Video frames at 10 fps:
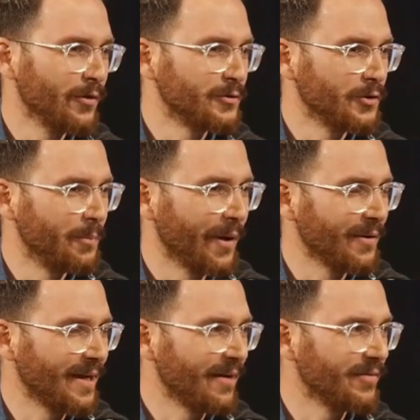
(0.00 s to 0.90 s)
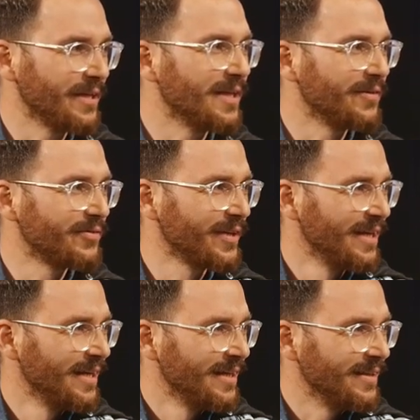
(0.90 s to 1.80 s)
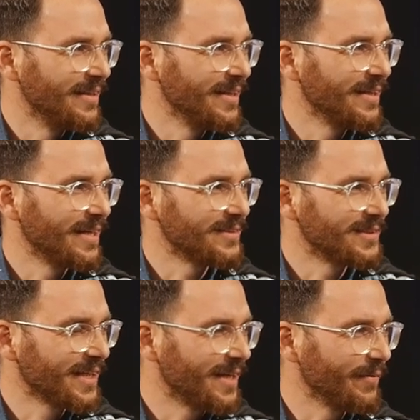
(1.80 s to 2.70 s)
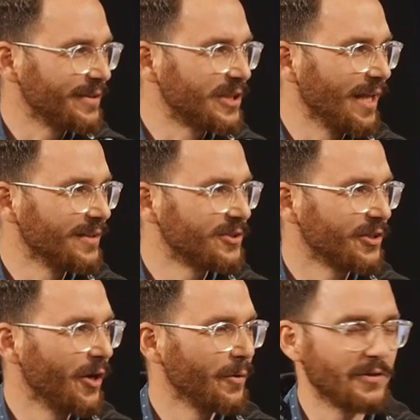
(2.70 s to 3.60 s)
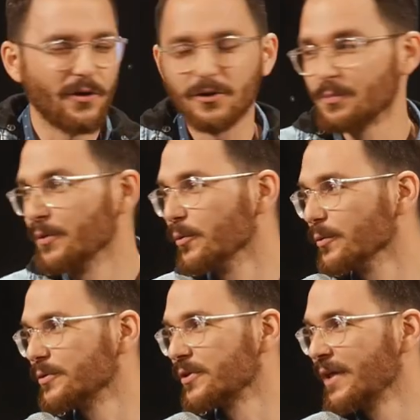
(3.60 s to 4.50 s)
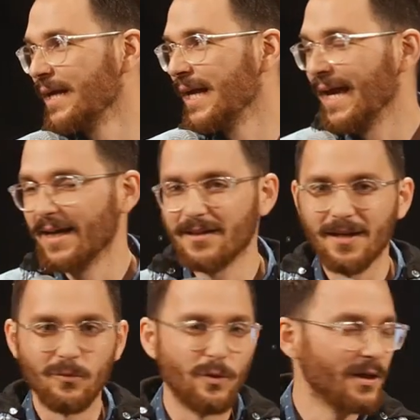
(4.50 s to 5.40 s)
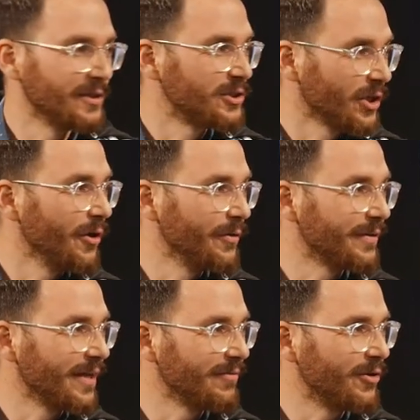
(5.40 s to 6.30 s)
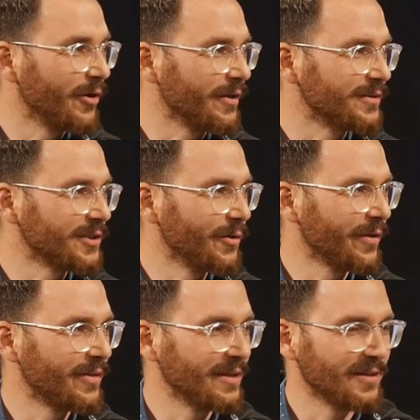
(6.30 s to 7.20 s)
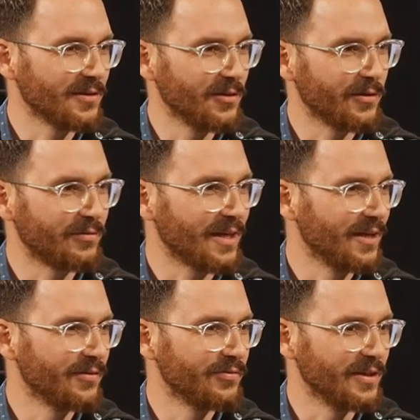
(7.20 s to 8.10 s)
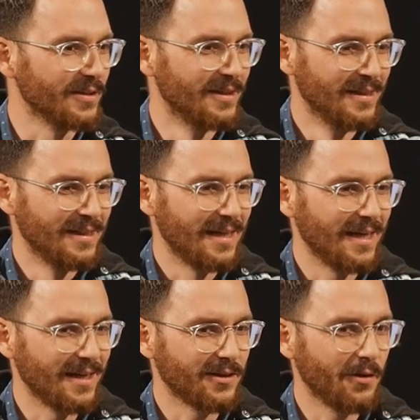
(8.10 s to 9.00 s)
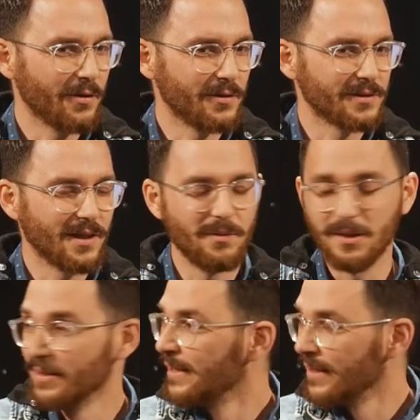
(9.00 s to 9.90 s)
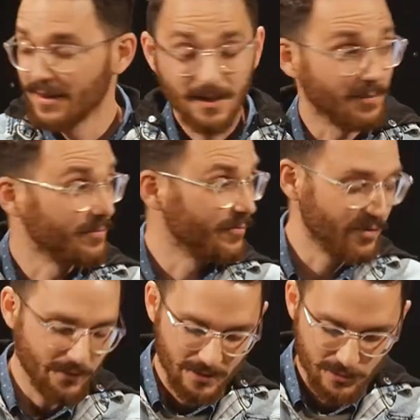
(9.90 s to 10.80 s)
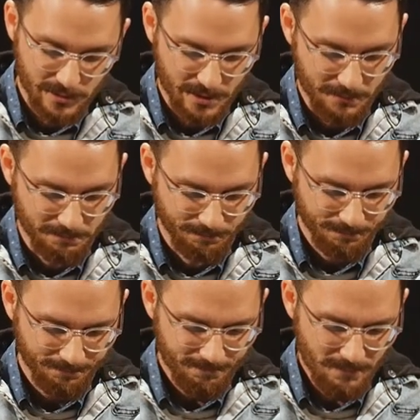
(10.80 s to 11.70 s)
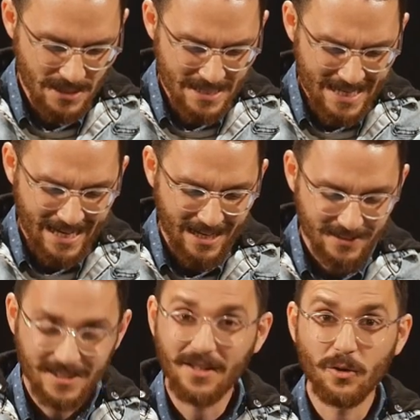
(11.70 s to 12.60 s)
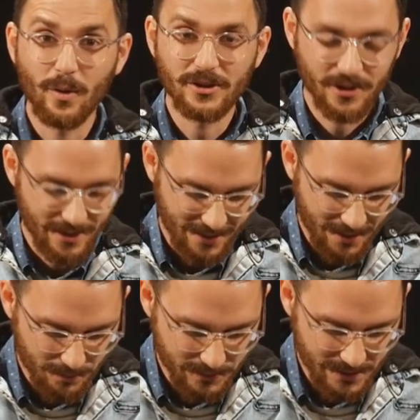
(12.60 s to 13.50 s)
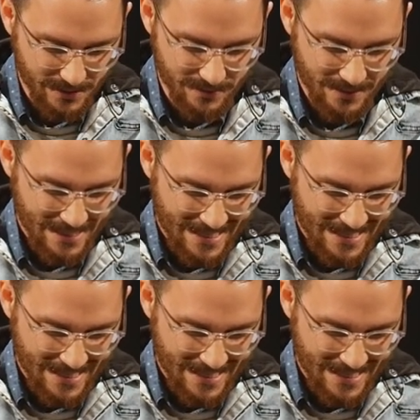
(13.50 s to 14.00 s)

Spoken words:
those who apparently have the gift, they're yet to take up the challenge to go into hospitals and really show that they've got it. So I think there's a lot of counterfeit going on today. But yeah, very interesting. Second question that comes in